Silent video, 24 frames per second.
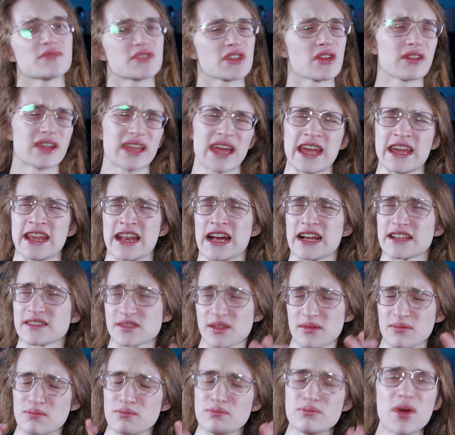So okay, it
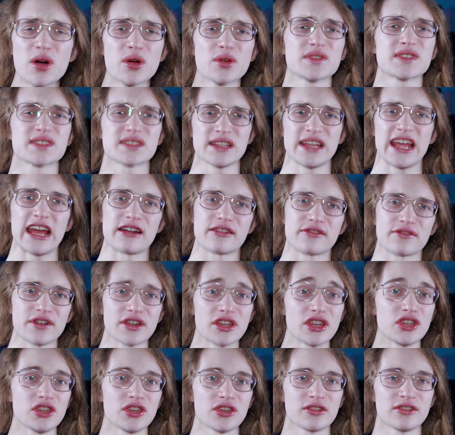has mostly
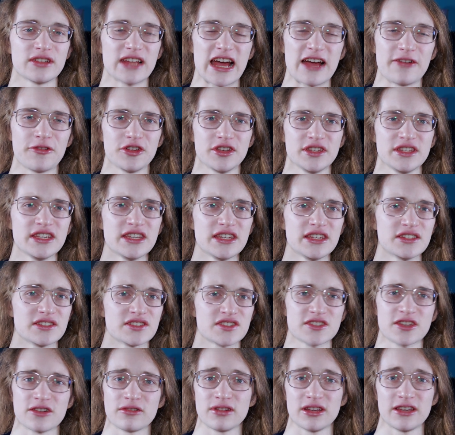everything you could ever need,
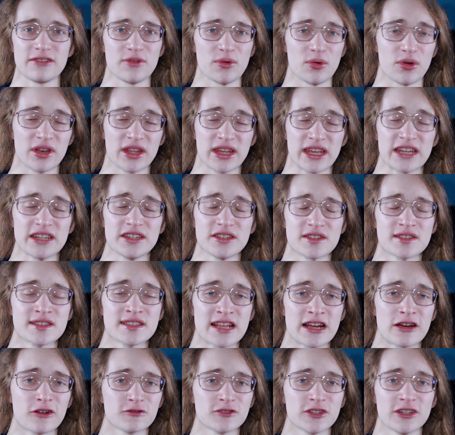so if you want to get it
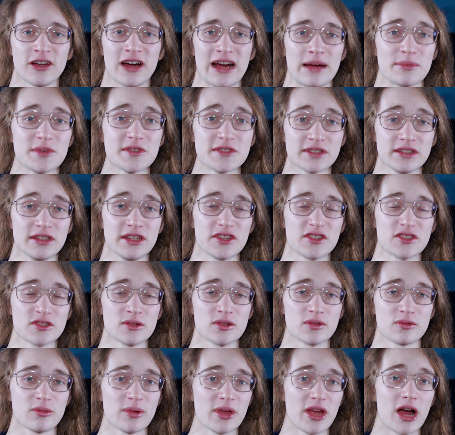yourself, then our Amazon links to
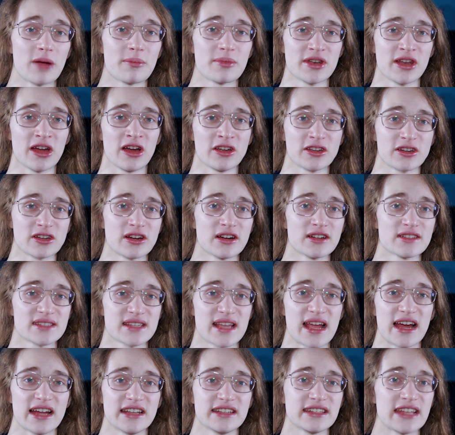it will be up in the iCards
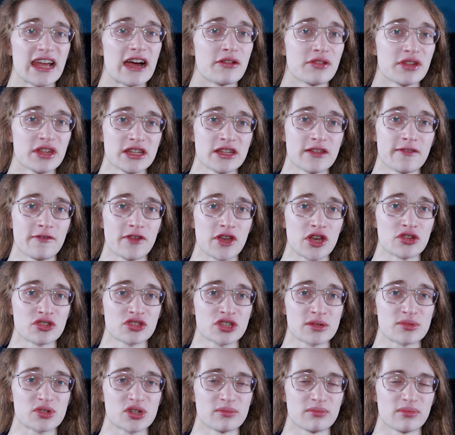and down in the video
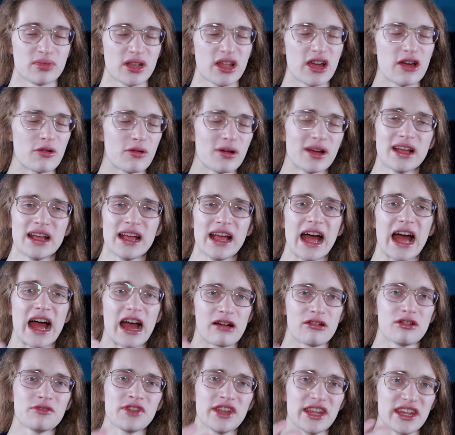description below.
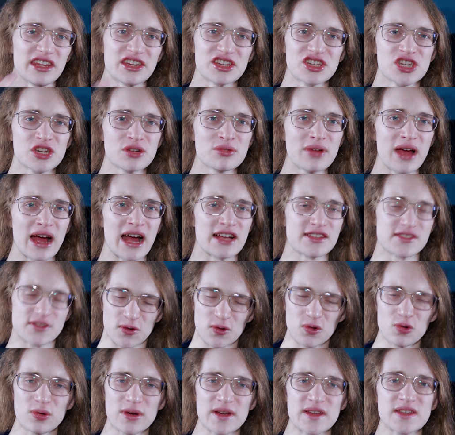However, the issue, as
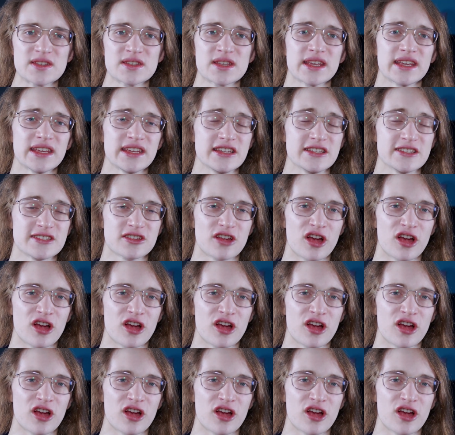always, is